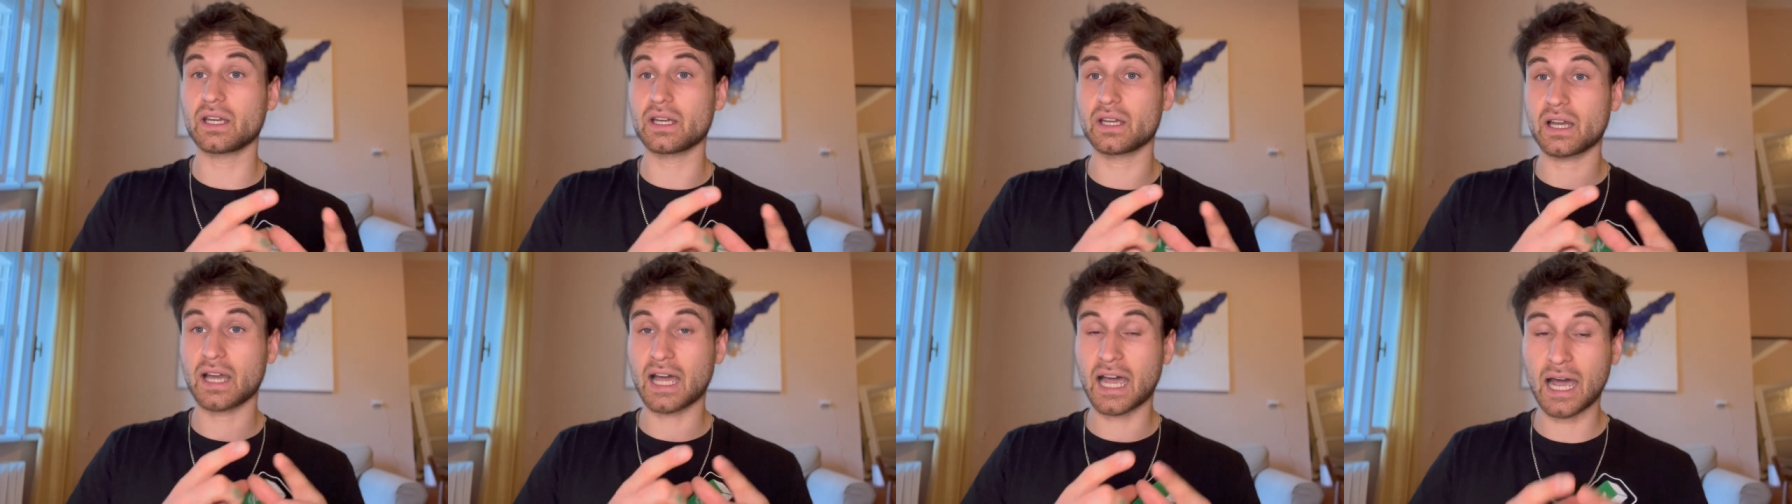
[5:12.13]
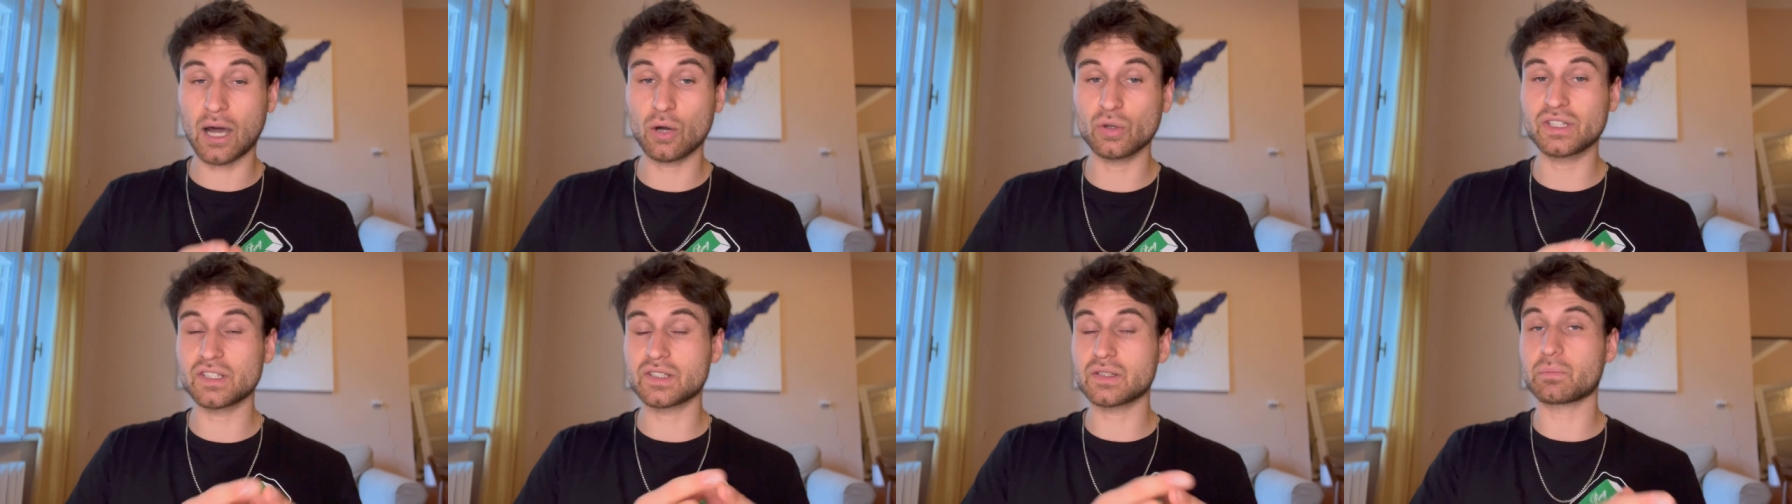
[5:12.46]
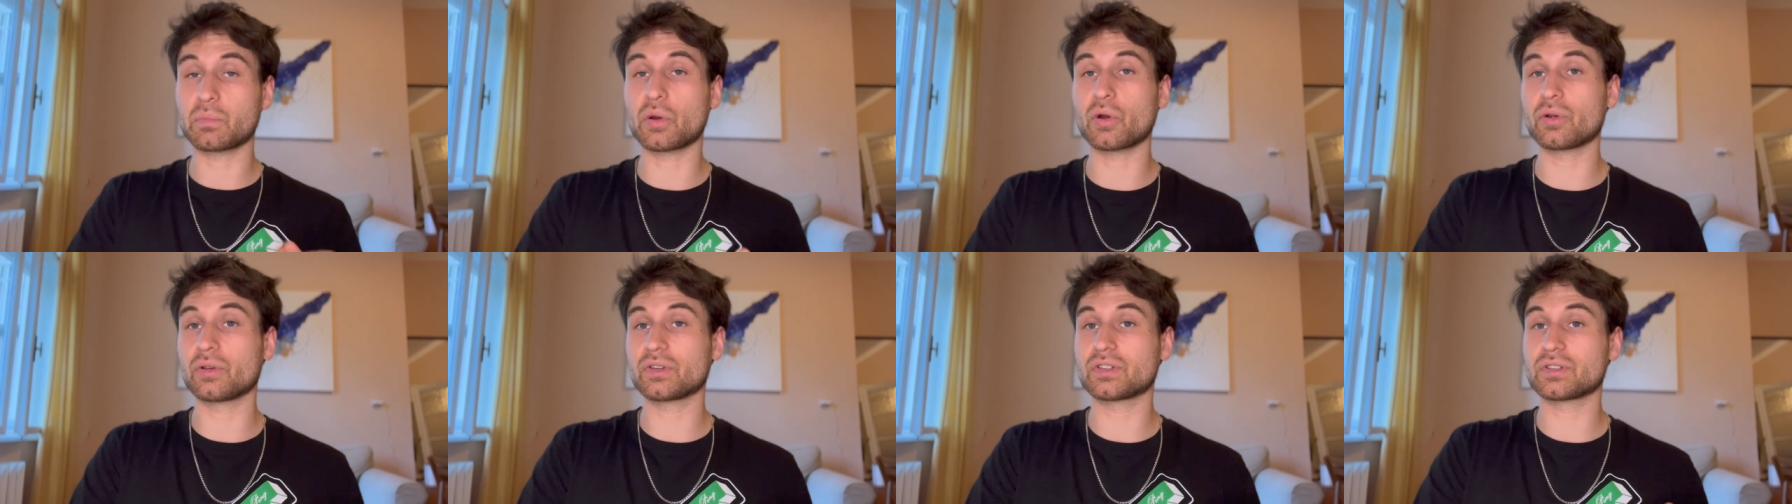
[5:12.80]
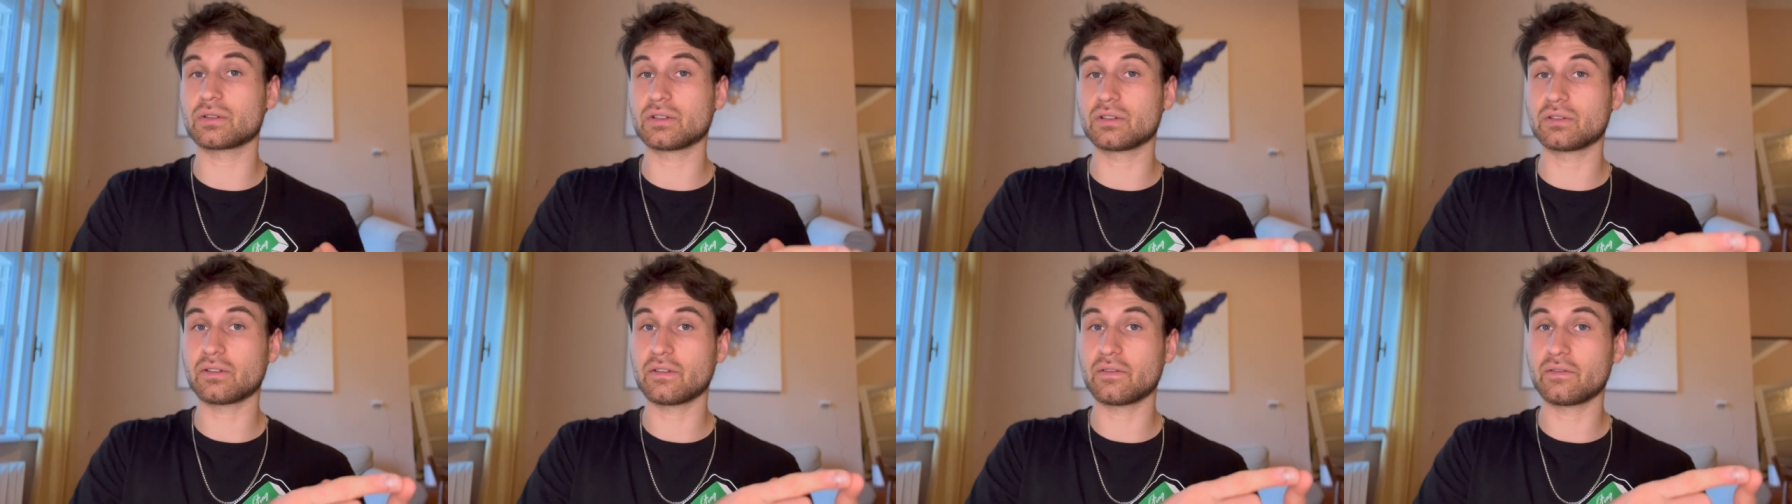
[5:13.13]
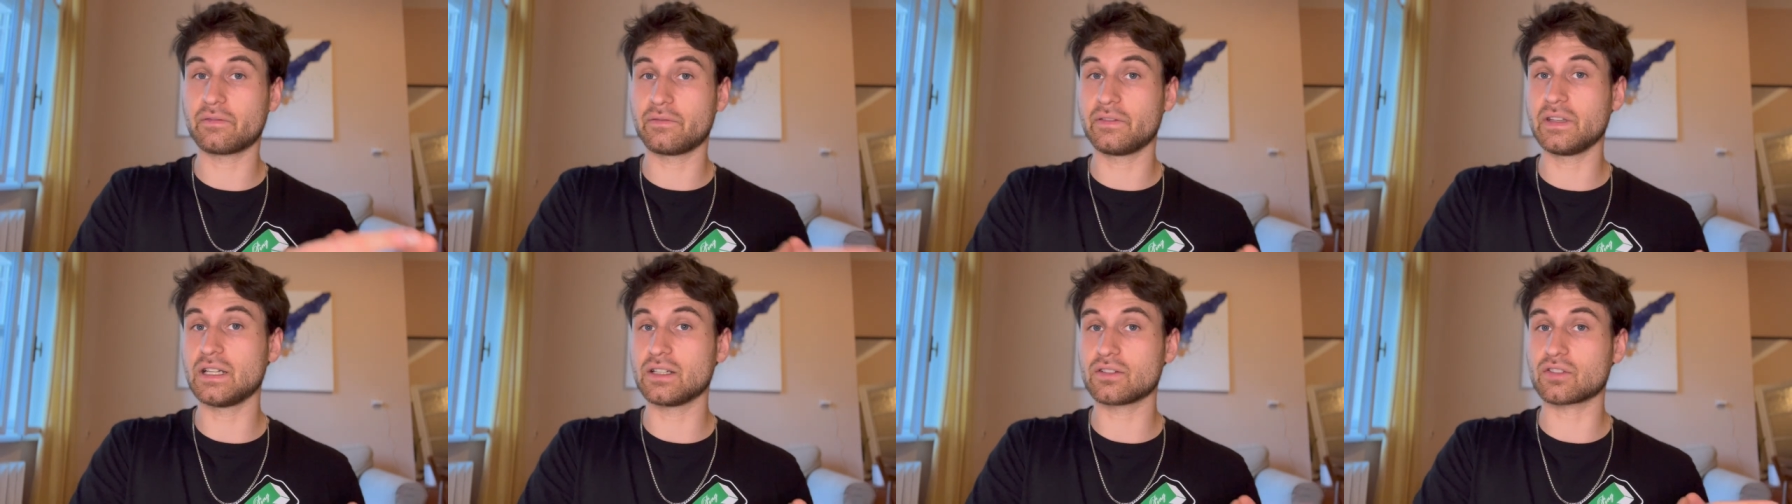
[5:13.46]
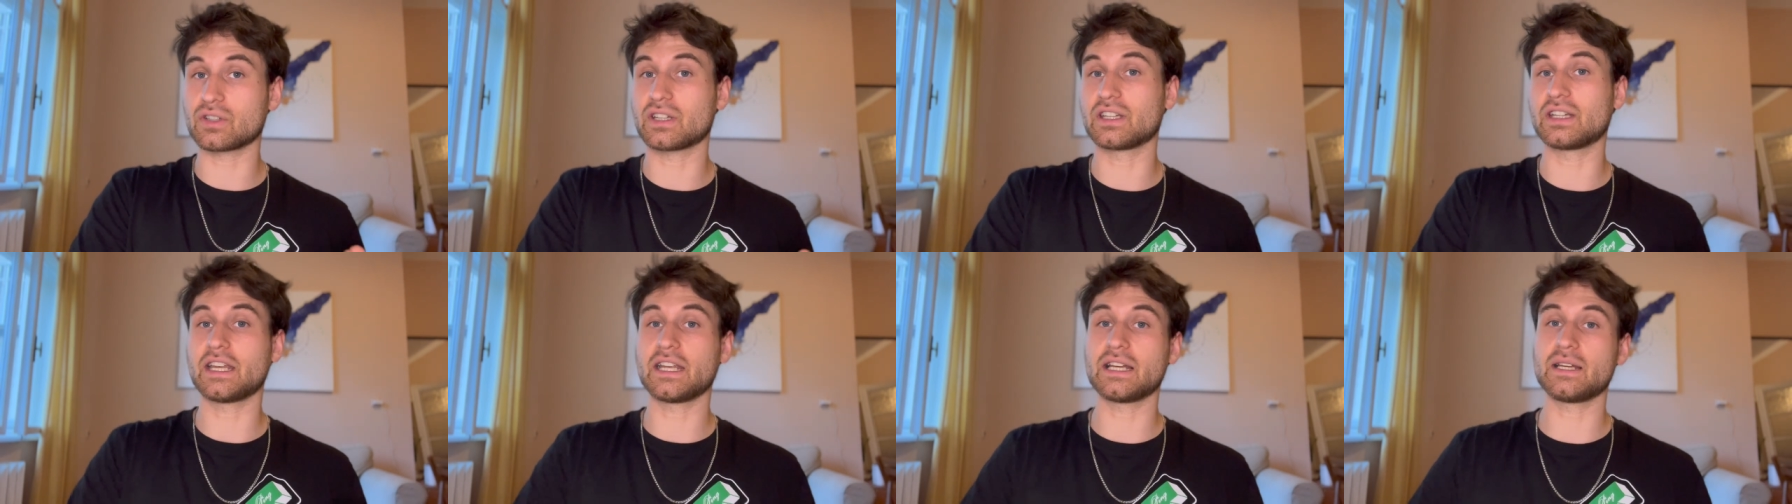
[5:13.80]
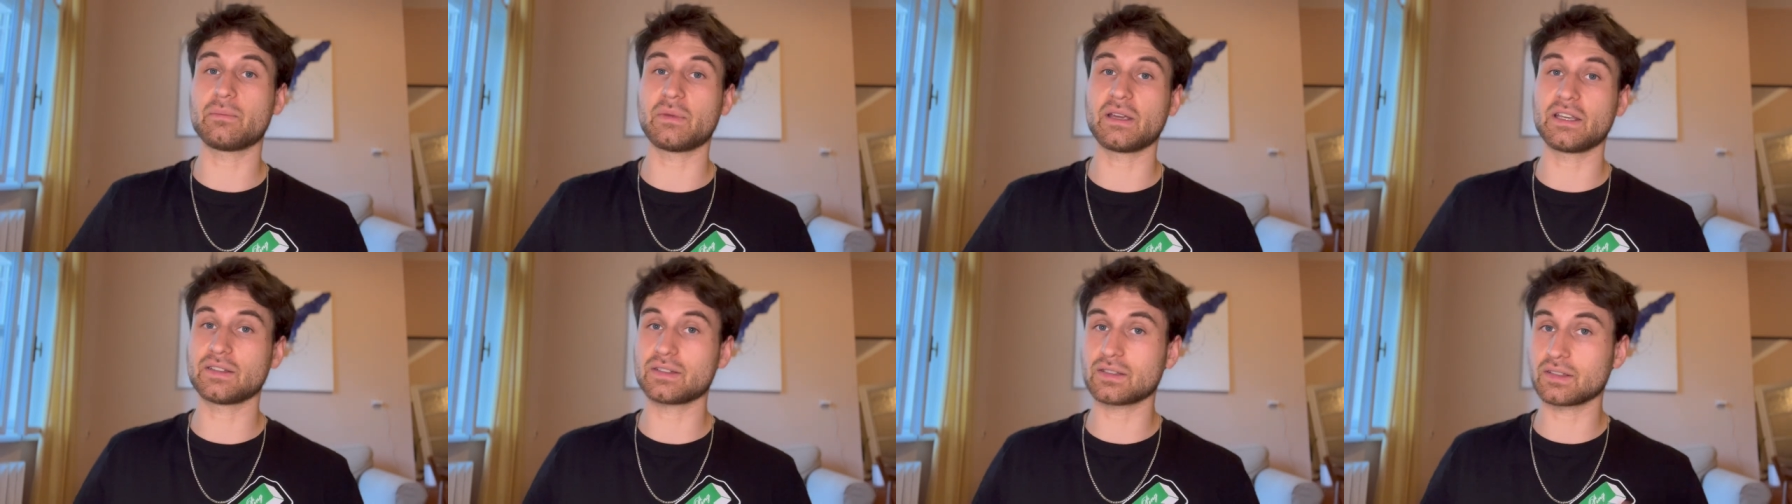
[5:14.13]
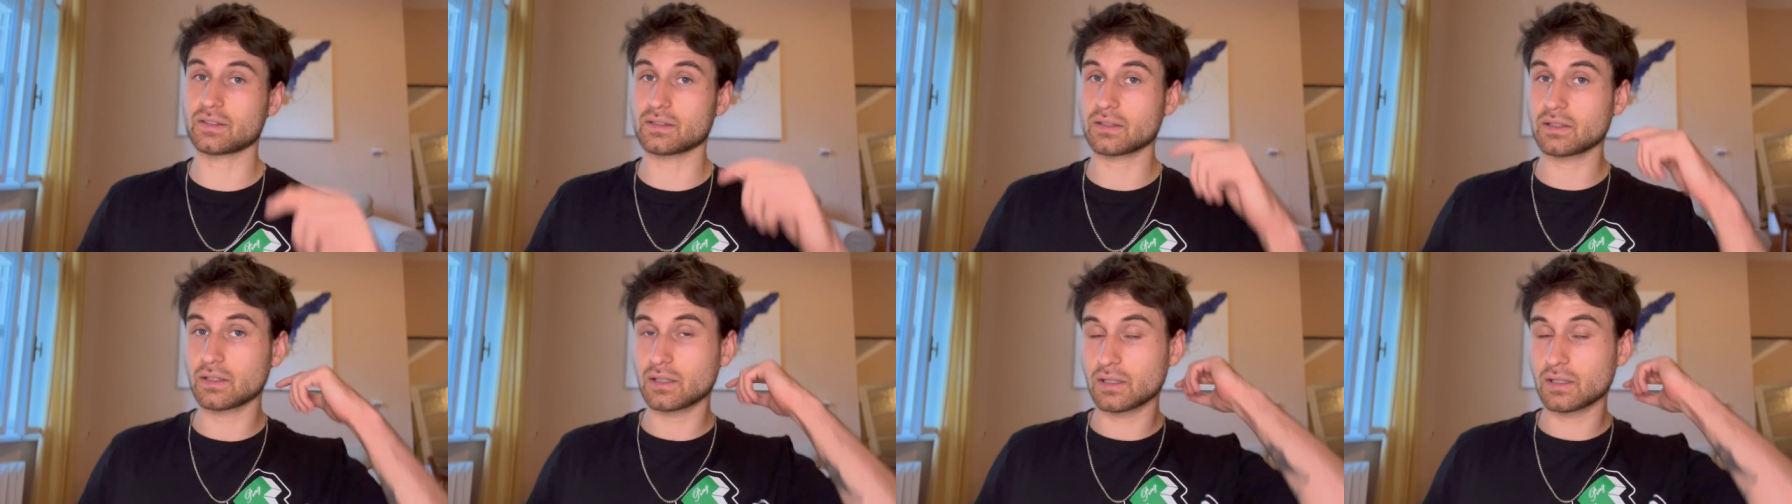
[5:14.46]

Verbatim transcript: how this person feels on a daily basis.